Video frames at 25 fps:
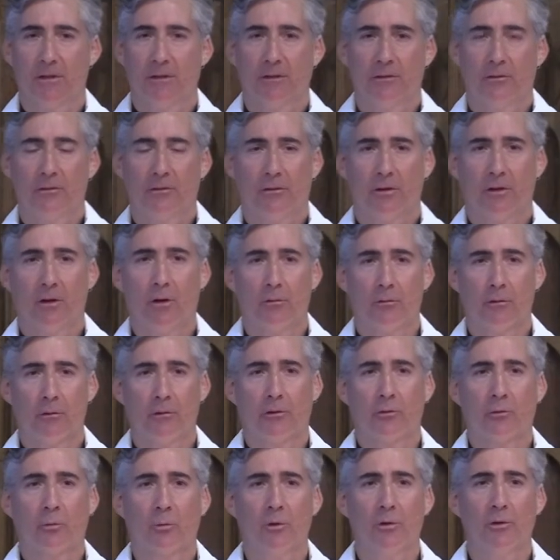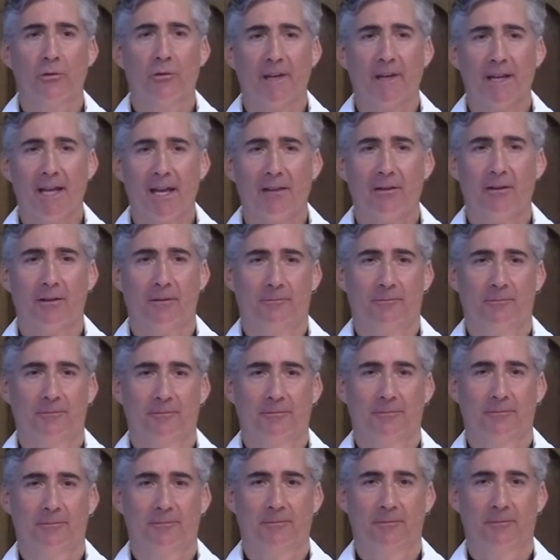to go through this world together,
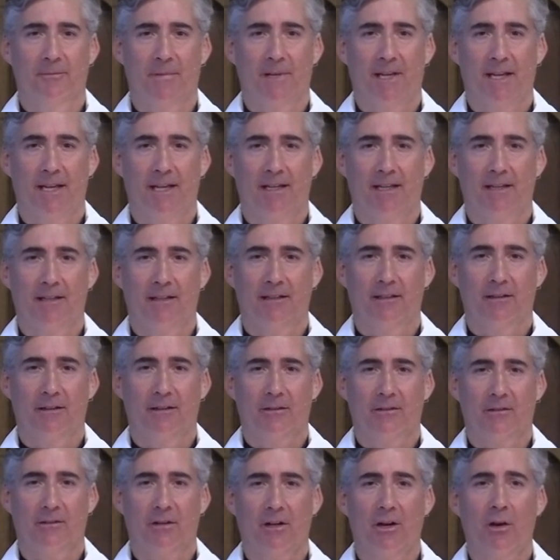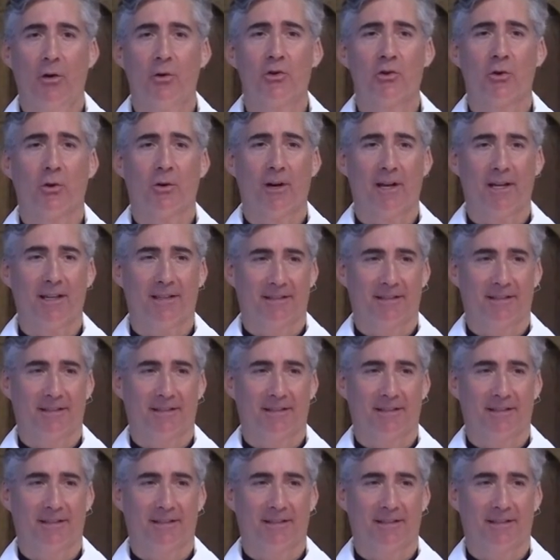to know joy,